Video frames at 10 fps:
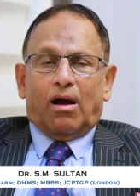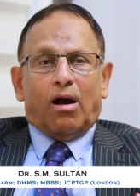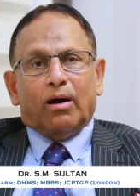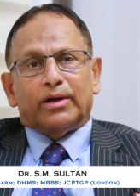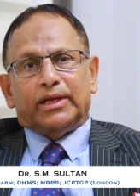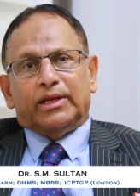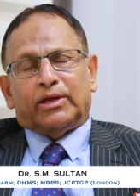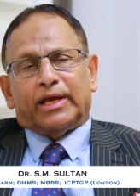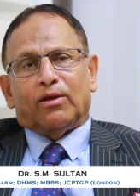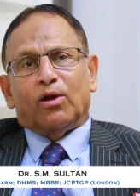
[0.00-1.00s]
or you
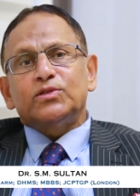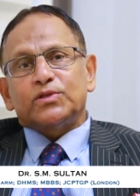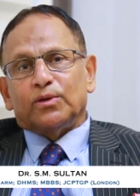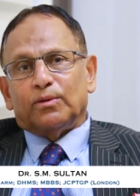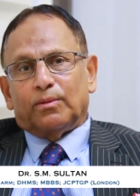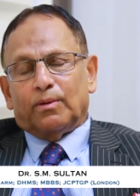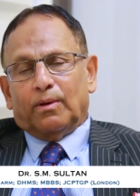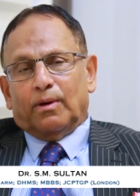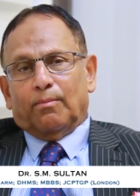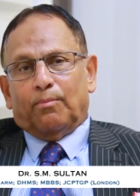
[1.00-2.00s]
can also
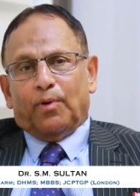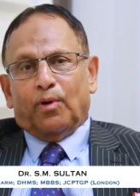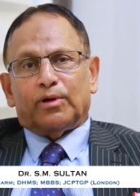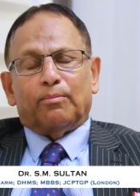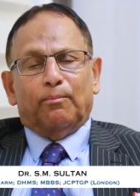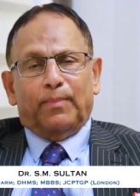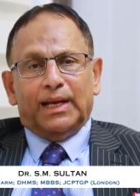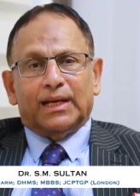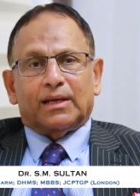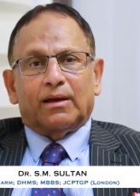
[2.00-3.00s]
pour
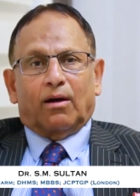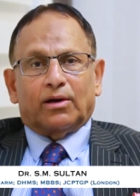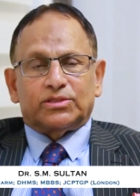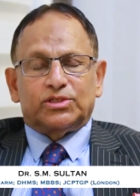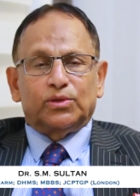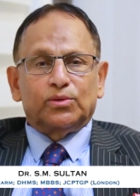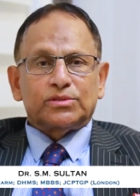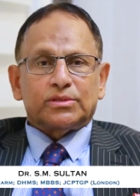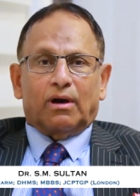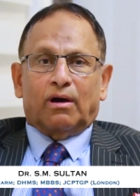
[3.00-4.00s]
milk or
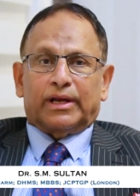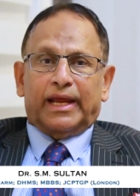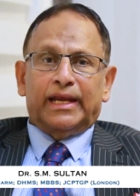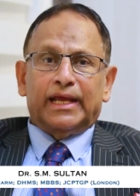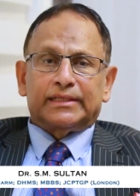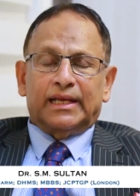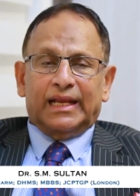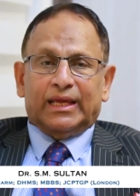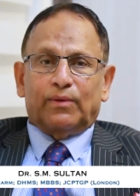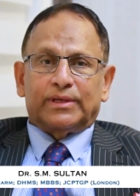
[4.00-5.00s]
juice or any other
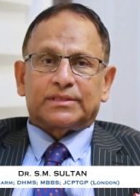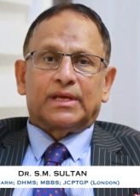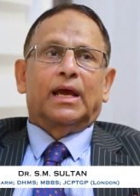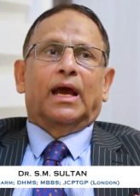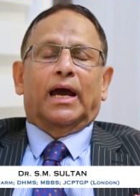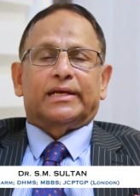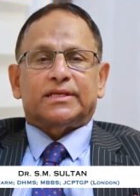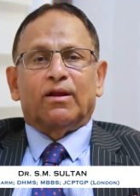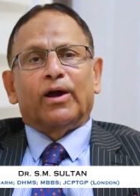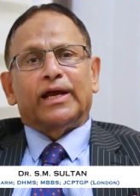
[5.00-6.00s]
liquids,
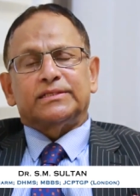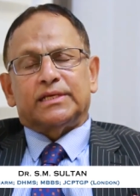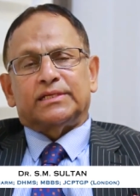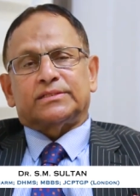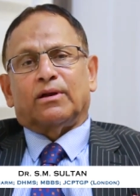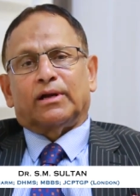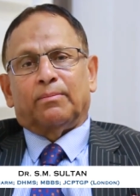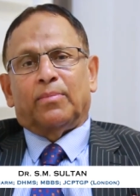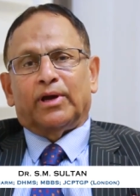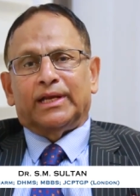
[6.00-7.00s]
as long as it is not a
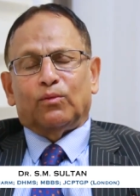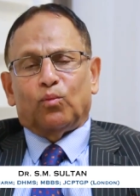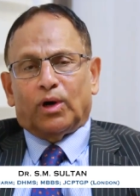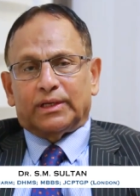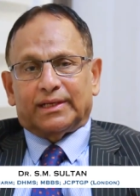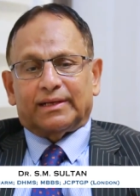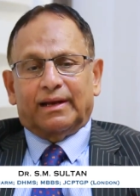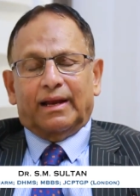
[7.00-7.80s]
boiling water.